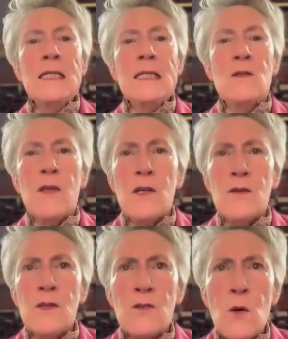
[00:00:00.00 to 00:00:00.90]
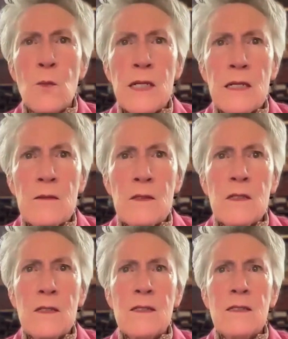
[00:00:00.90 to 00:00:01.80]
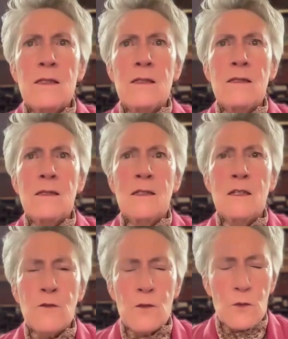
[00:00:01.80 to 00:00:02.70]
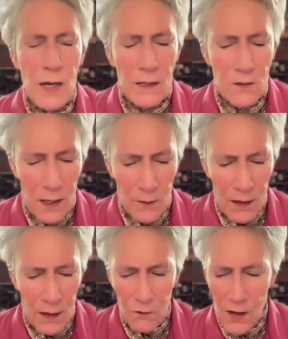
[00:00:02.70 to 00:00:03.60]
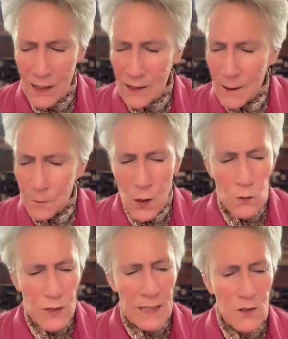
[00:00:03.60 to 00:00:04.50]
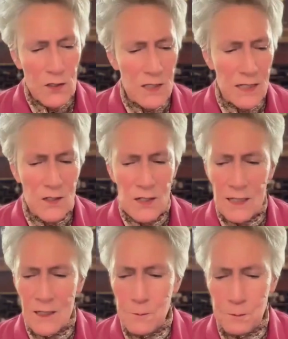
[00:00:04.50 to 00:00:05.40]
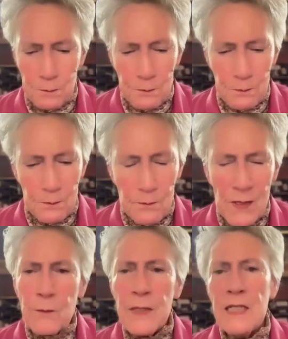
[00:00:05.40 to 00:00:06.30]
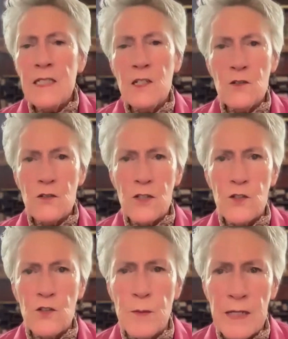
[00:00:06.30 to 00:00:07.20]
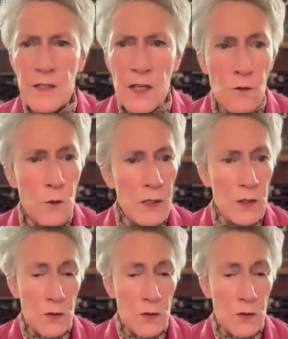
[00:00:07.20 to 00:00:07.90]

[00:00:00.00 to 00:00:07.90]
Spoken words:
there's so many different ways. In fact, since the 60s, many teachers such as myself quit